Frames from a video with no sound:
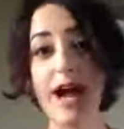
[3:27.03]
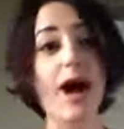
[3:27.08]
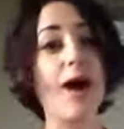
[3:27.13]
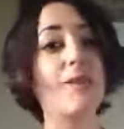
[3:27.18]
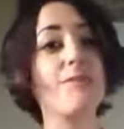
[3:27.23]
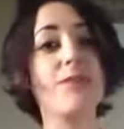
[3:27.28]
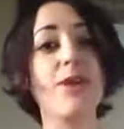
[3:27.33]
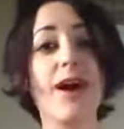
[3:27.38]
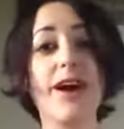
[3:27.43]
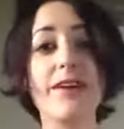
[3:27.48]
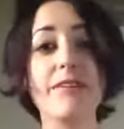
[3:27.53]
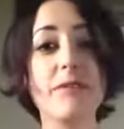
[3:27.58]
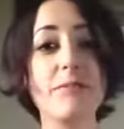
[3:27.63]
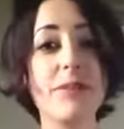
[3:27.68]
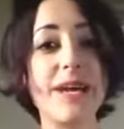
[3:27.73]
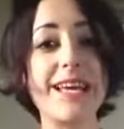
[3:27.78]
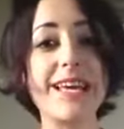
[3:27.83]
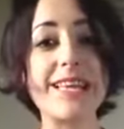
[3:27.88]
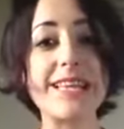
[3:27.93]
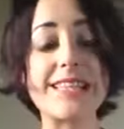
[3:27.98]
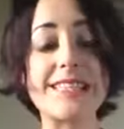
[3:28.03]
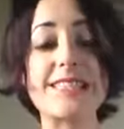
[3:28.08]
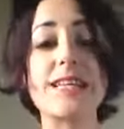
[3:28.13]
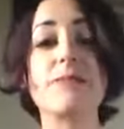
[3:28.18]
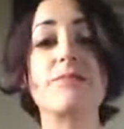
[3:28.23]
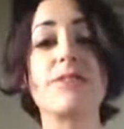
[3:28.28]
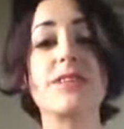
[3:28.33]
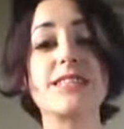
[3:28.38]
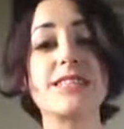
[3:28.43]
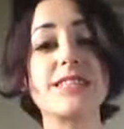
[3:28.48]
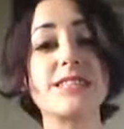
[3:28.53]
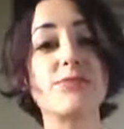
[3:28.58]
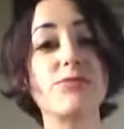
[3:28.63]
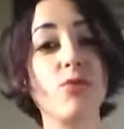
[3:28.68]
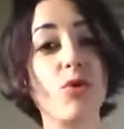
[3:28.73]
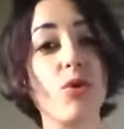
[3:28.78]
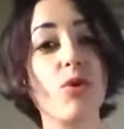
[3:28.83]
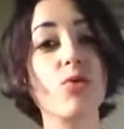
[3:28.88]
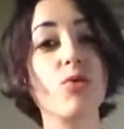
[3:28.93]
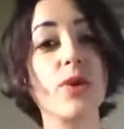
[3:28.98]
I'm not even making this up. This is
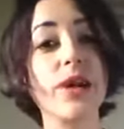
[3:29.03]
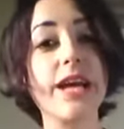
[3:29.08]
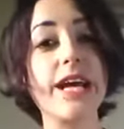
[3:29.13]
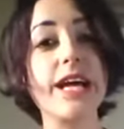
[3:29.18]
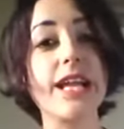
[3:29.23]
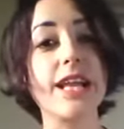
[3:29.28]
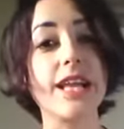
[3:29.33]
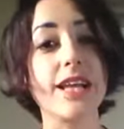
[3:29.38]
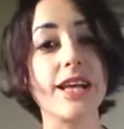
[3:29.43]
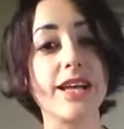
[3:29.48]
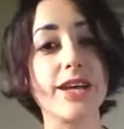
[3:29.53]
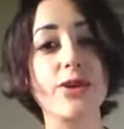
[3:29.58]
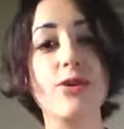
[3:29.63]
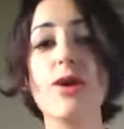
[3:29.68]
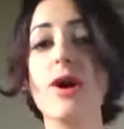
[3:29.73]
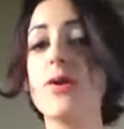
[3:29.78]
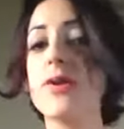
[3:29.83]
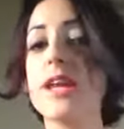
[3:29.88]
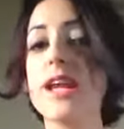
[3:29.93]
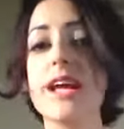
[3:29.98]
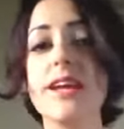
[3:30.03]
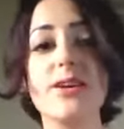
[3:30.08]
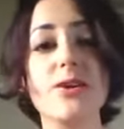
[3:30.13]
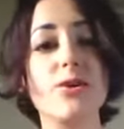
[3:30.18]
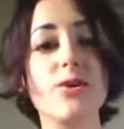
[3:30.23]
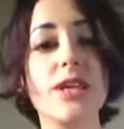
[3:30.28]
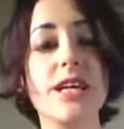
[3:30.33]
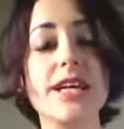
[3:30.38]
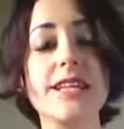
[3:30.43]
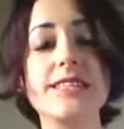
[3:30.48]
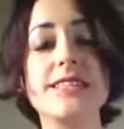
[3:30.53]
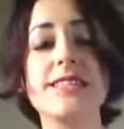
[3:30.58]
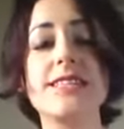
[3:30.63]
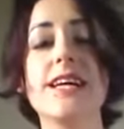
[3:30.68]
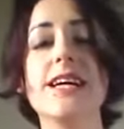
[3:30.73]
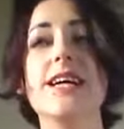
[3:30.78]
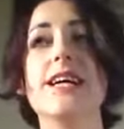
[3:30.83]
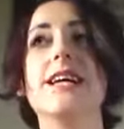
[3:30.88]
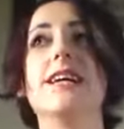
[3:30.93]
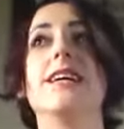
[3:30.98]
for real. You know that I do these.
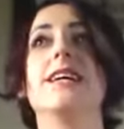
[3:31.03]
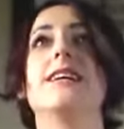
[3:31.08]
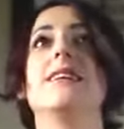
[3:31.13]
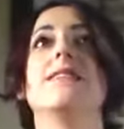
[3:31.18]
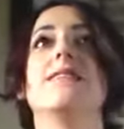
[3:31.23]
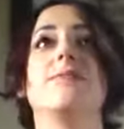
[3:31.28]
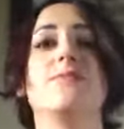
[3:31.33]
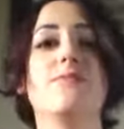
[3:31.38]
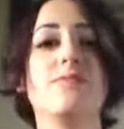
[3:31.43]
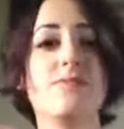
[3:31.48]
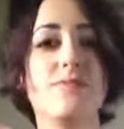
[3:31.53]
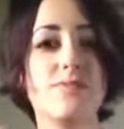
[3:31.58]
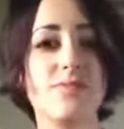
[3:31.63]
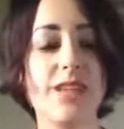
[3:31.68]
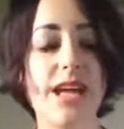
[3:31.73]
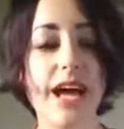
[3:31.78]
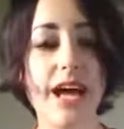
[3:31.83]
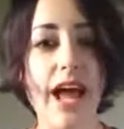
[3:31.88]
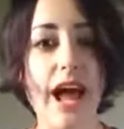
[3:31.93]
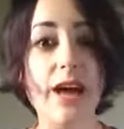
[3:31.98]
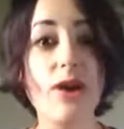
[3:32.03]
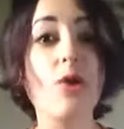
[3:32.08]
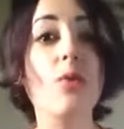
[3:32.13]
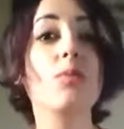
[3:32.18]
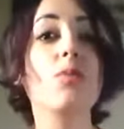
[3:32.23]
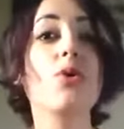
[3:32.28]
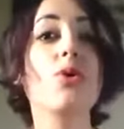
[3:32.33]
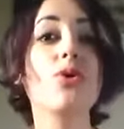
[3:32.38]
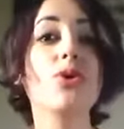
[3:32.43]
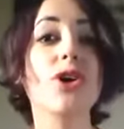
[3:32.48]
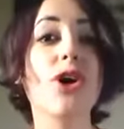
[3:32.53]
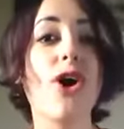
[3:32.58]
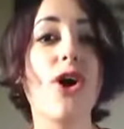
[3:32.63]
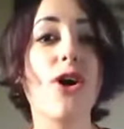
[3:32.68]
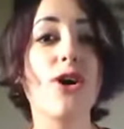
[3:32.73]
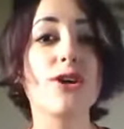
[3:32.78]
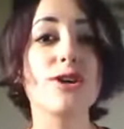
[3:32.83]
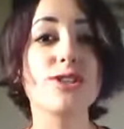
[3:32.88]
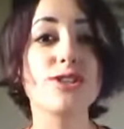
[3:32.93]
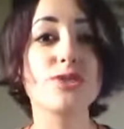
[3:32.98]
I don't pull the
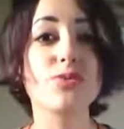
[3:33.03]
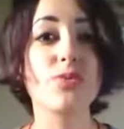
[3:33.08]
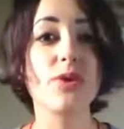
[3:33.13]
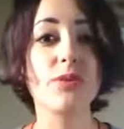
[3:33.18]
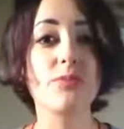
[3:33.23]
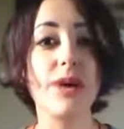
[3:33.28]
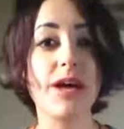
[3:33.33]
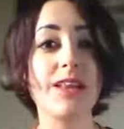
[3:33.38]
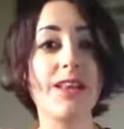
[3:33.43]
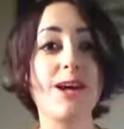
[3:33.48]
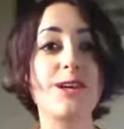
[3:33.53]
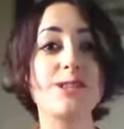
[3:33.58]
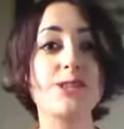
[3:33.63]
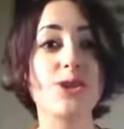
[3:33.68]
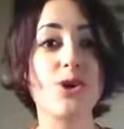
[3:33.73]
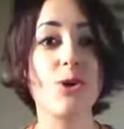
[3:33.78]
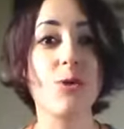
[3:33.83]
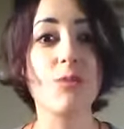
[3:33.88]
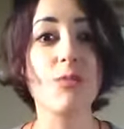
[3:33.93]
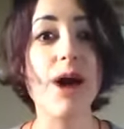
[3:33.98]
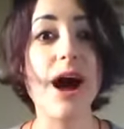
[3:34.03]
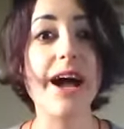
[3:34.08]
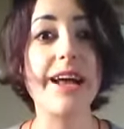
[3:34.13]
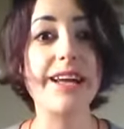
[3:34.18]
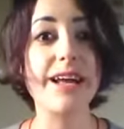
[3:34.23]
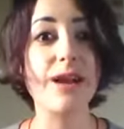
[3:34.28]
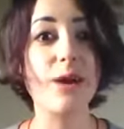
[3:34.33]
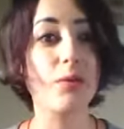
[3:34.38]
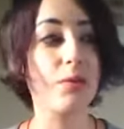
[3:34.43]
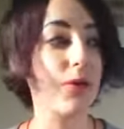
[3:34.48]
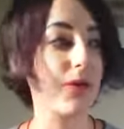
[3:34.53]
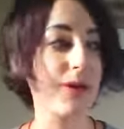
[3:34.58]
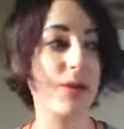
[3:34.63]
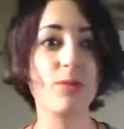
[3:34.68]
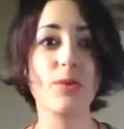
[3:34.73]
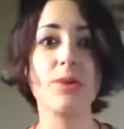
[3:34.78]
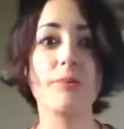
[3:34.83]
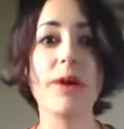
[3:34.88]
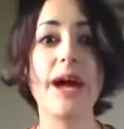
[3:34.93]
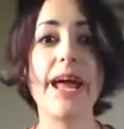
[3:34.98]
cards with my logical mind. I don't pull
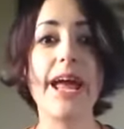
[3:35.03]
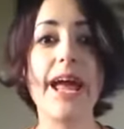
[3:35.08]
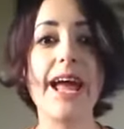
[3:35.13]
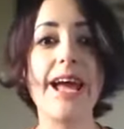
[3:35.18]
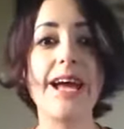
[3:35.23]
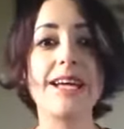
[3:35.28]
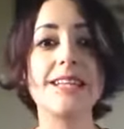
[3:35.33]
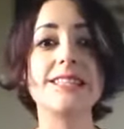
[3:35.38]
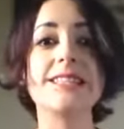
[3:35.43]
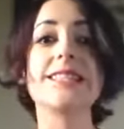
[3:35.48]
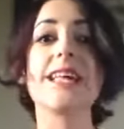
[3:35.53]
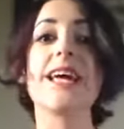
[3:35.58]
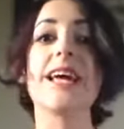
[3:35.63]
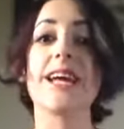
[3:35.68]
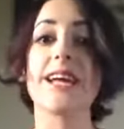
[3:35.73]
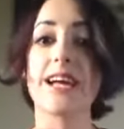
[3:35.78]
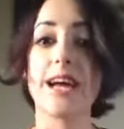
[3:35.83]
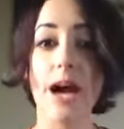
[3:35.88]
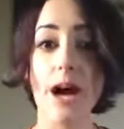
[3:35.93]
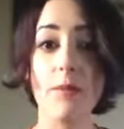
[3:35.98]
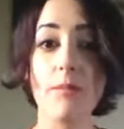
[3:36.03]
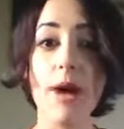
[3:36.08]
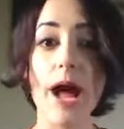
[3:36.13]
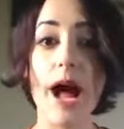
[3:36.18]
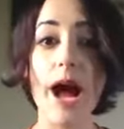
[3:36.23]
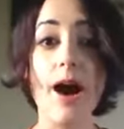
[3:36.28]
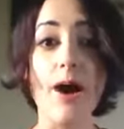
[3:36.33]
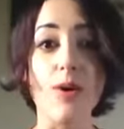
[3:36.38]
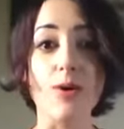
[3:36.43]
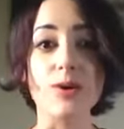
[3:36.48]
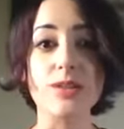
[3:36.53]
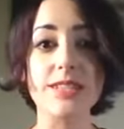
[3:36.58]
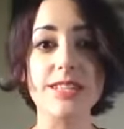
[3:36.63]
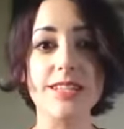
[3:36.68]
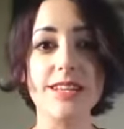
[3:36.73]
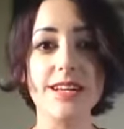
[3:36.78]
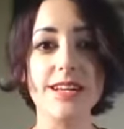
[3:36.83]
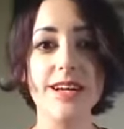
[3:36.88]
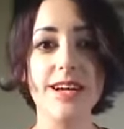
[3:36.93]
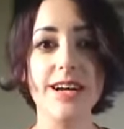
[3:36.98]
them with my hands. They come out.